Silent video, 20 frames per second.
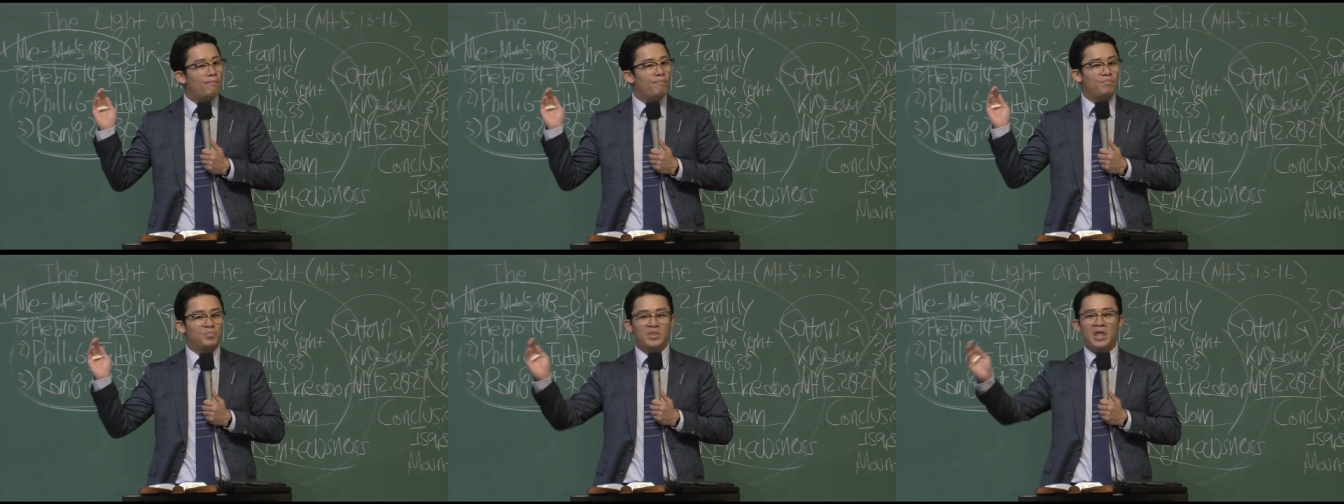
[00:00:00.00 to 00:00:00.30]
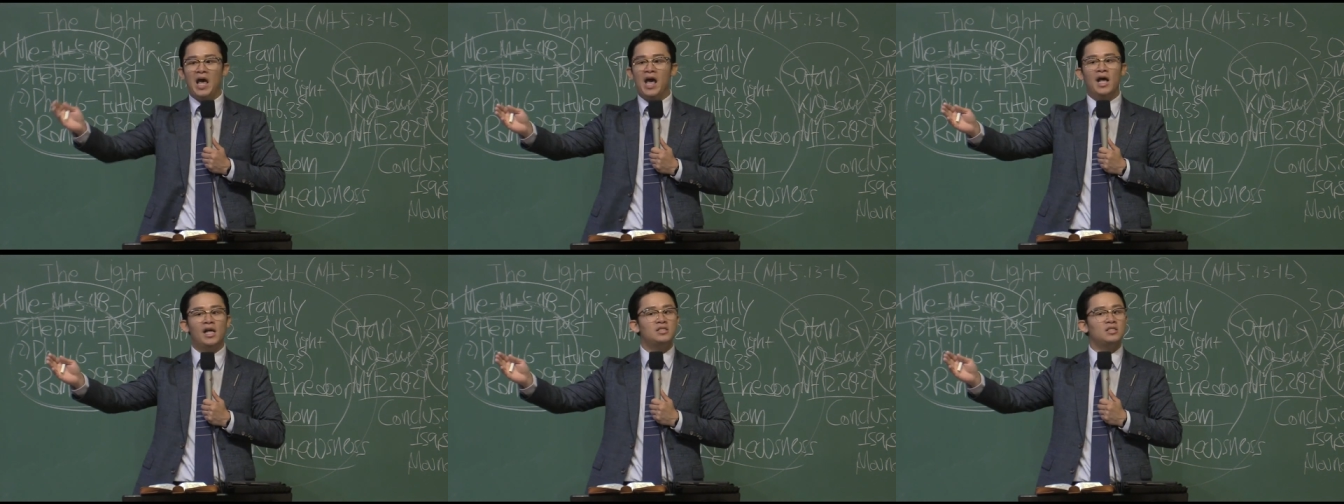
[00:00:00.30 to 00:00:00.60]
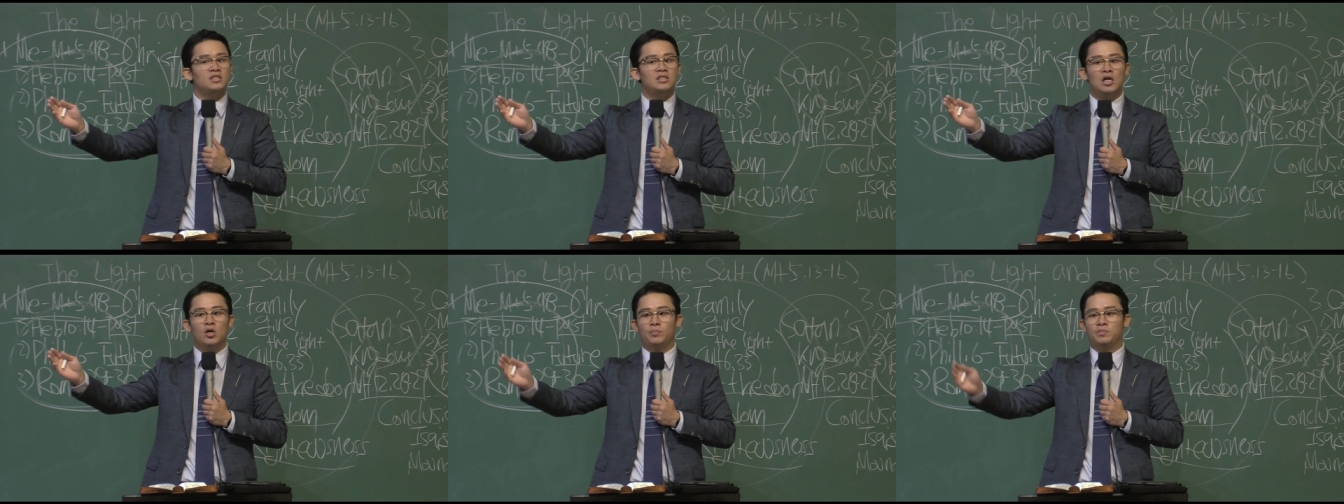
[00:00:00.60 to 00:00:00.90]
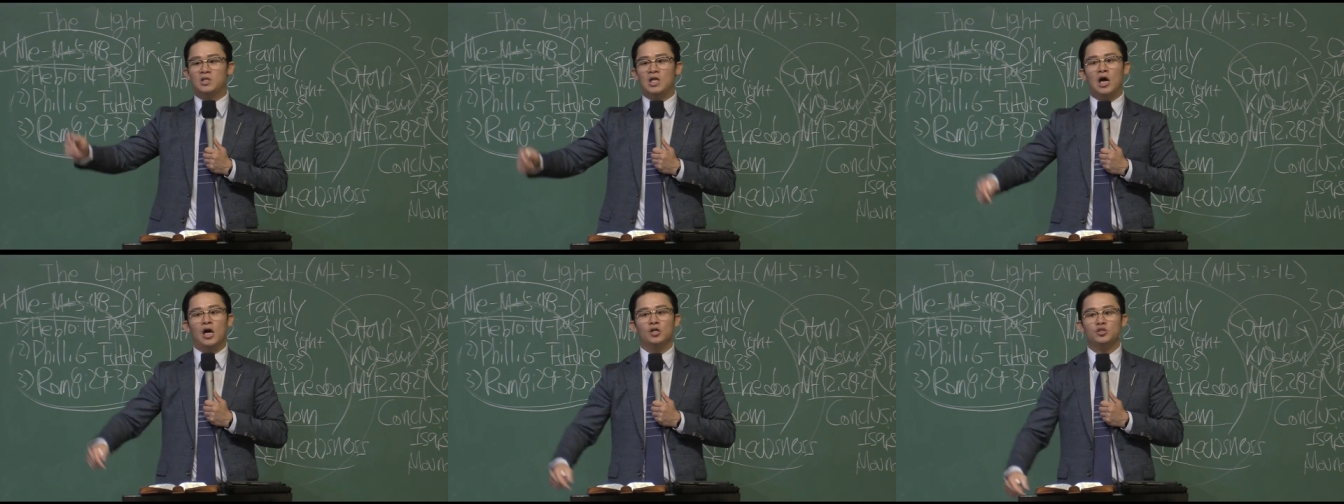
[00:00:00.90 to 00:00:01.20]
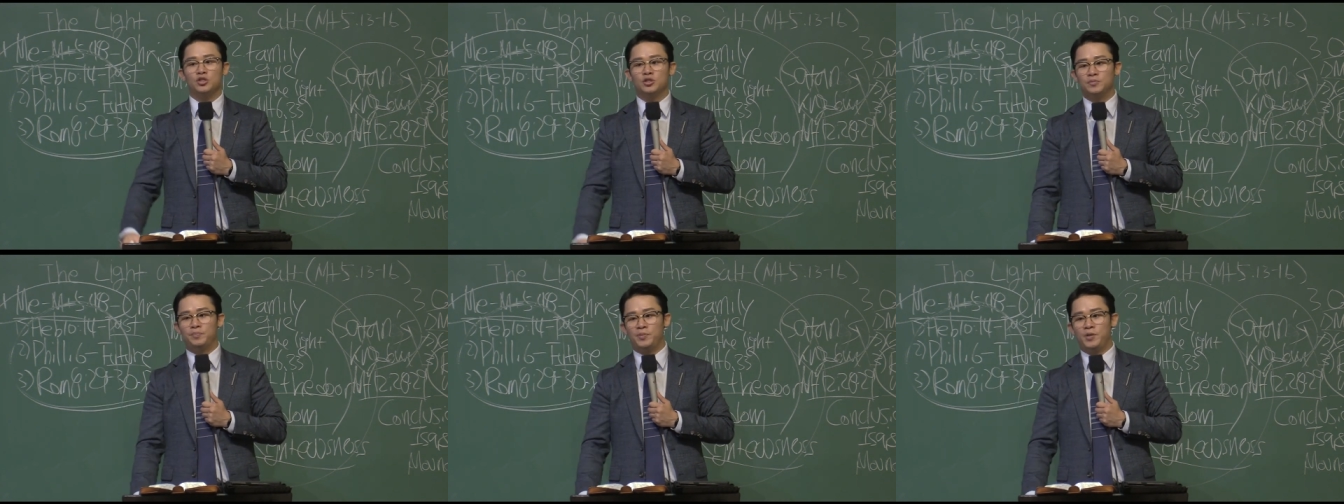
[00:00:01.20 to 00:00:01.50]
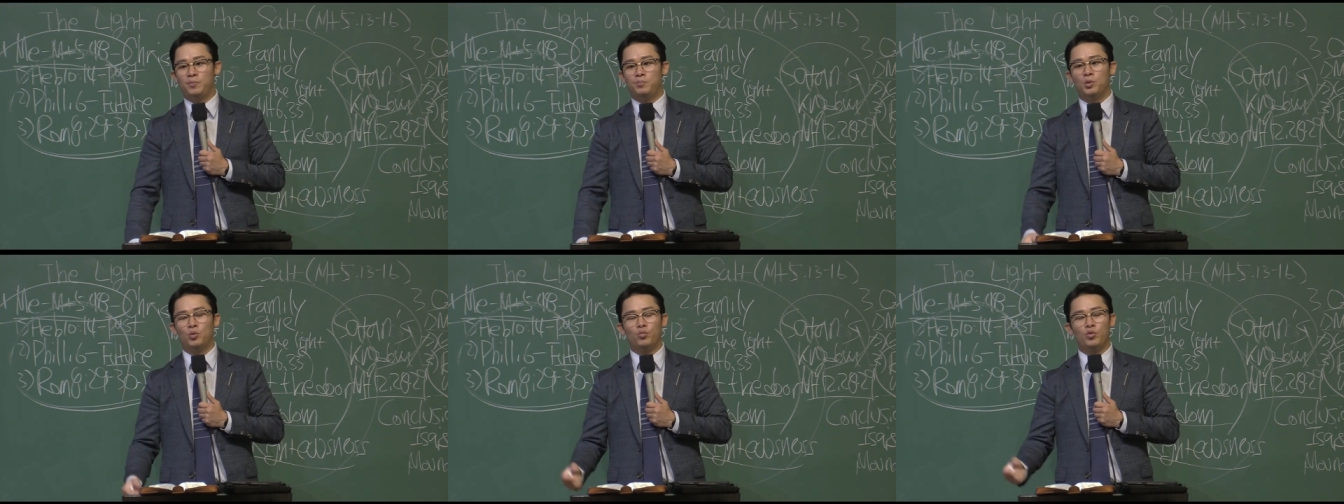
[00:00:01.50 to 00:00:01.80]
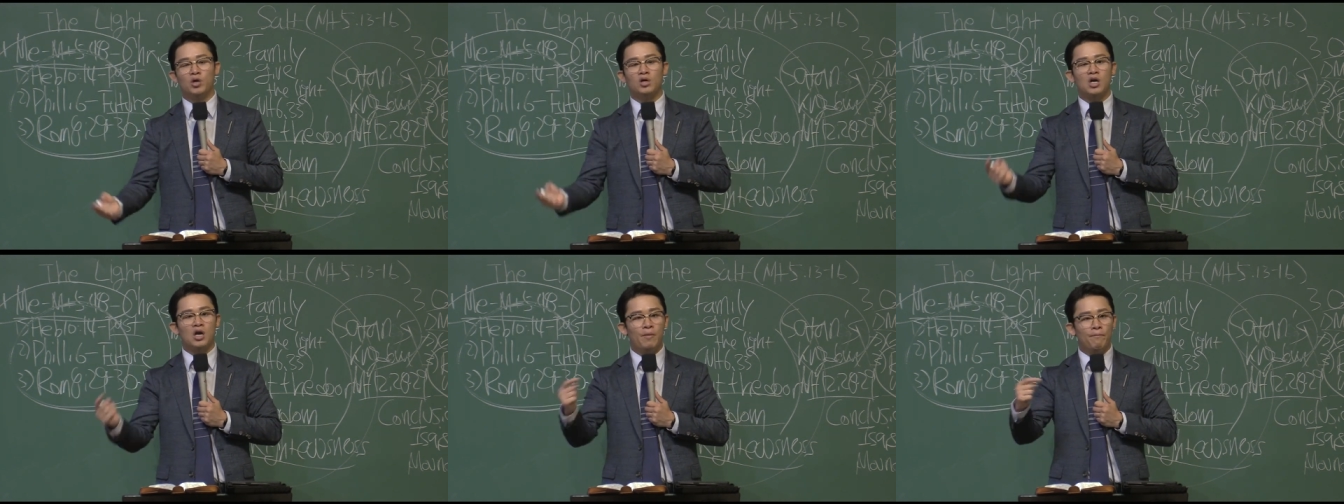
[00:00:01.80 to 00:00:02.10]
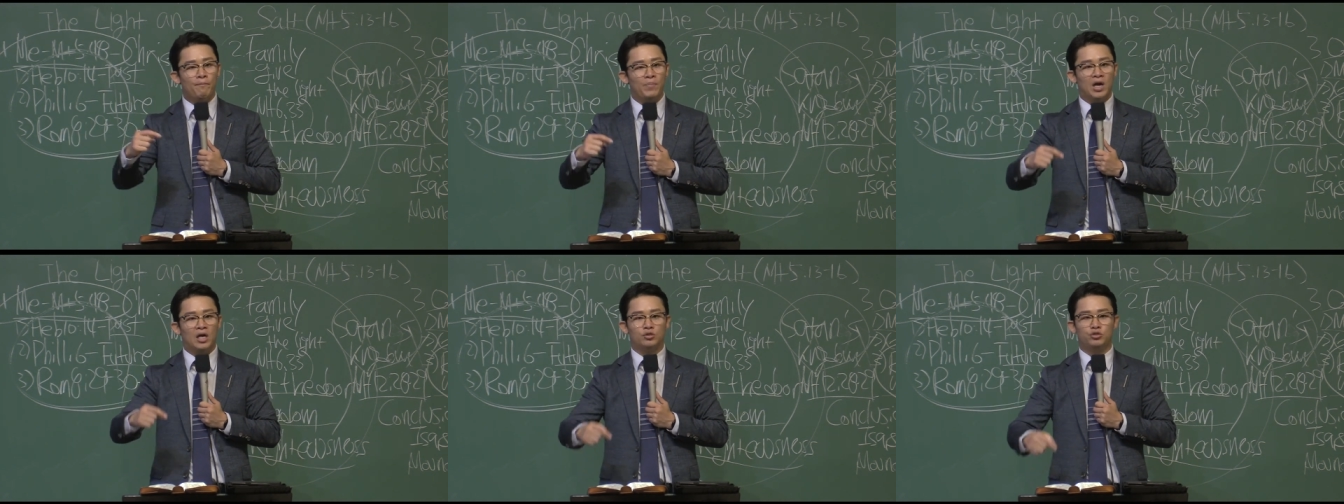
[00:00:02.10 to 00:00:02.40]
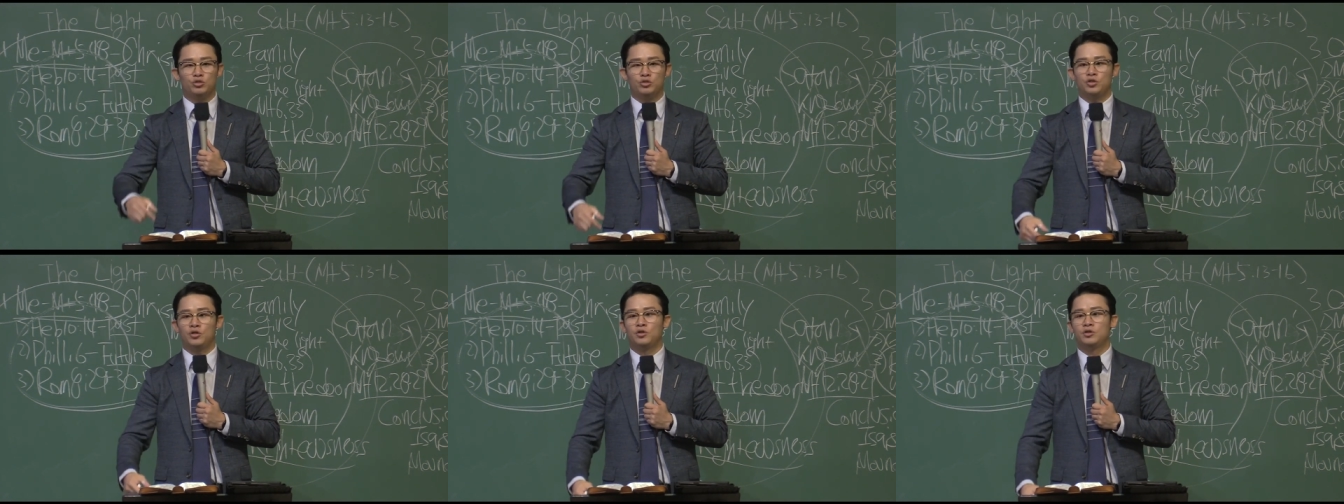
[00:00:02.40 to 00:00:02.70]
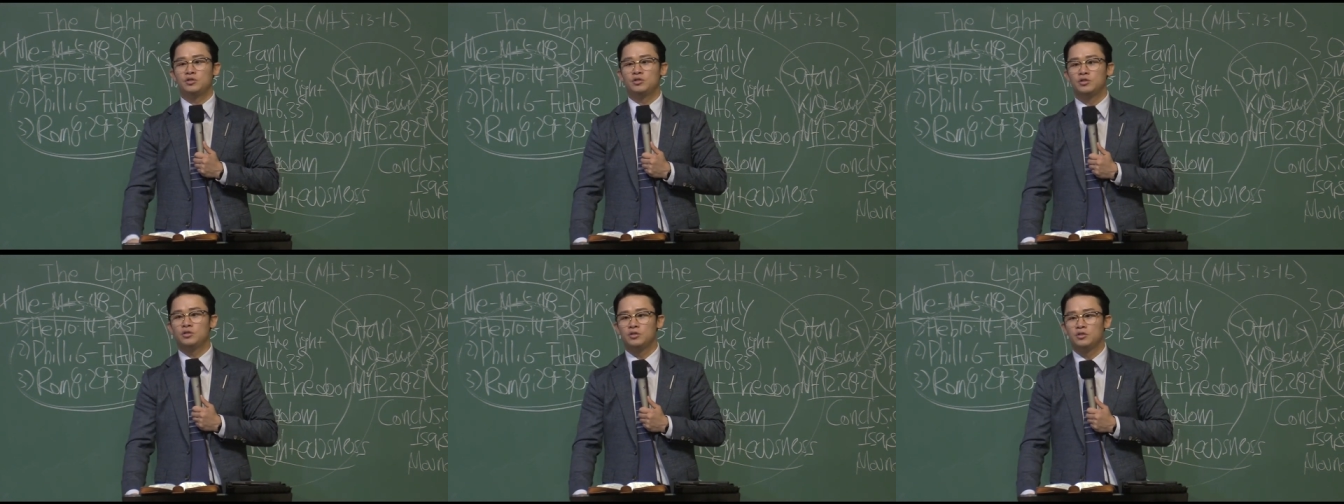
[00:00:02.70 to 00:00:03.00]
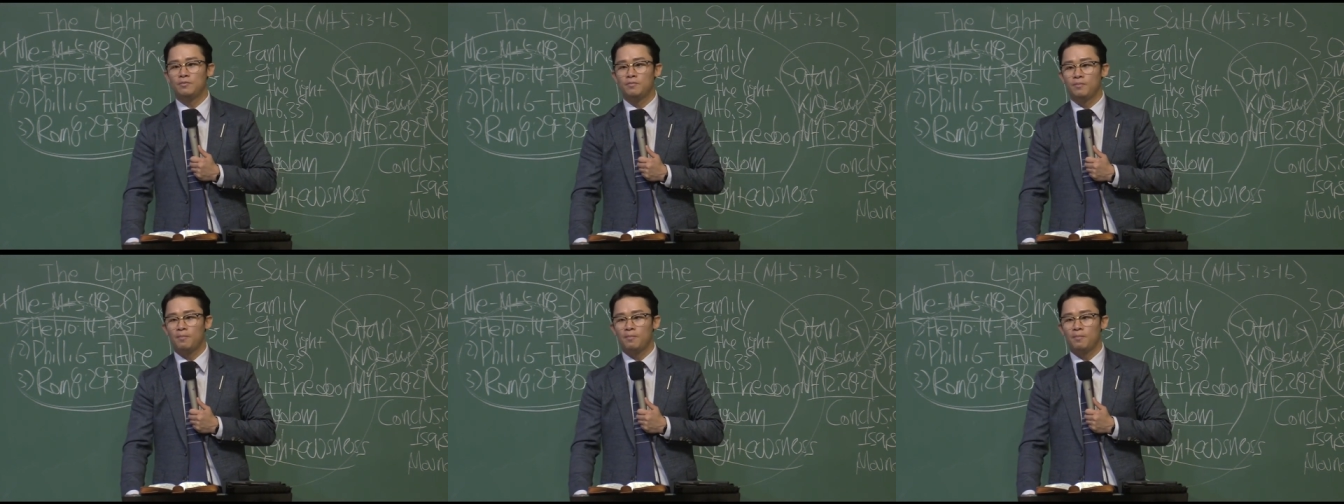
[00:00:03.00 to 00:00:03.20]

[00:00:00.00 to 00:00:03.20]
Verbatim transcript: tens of thousands of people will come back to church.